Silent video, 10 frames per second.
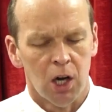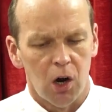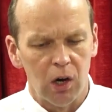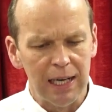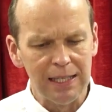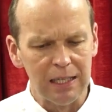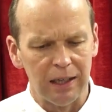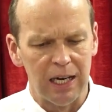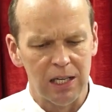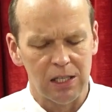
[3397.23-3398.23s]
Or
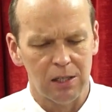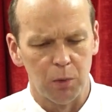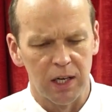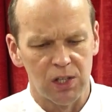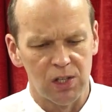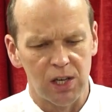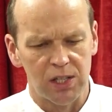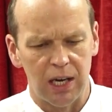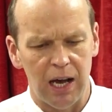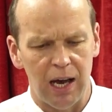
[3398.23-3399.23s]
listen this, what it says
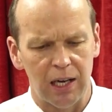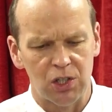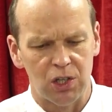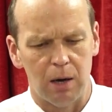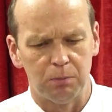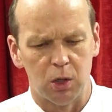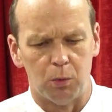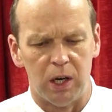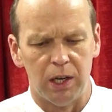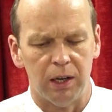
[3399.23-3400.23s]
in Acts chapter
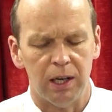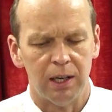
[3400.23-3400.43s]
1.